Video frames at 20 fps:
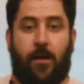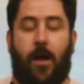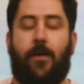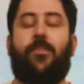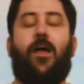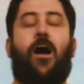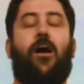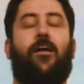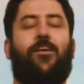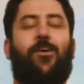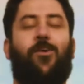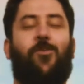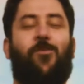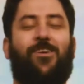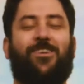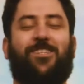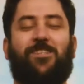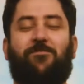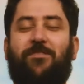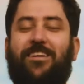Not
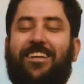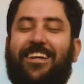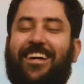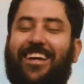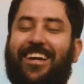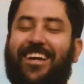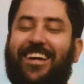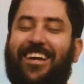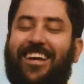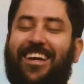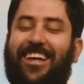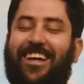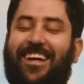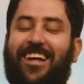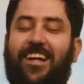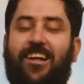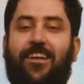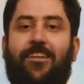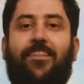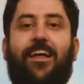while speeding.
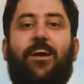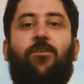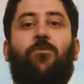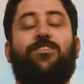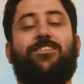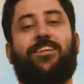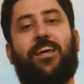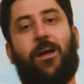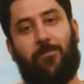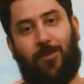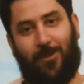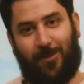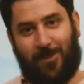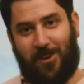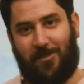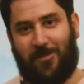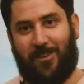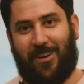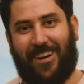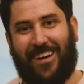Like once I get pulled
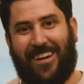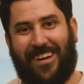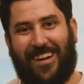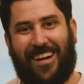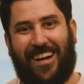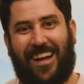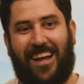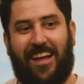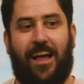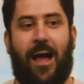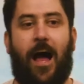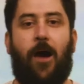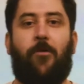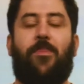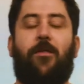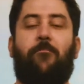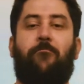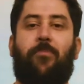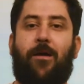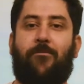over, I would
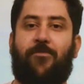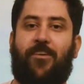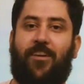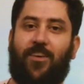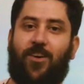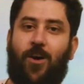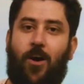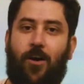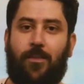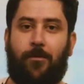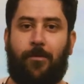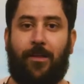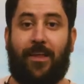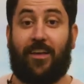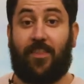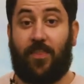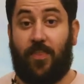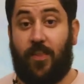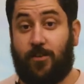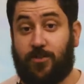then bamf out of the car and they'd be
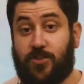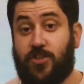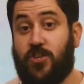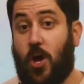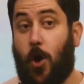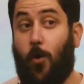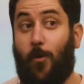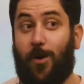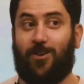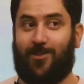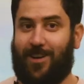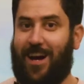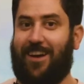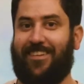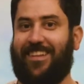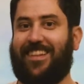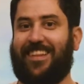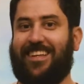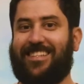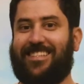like, there's no one
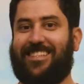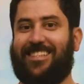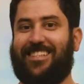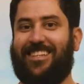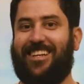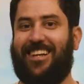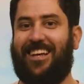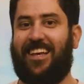driving this.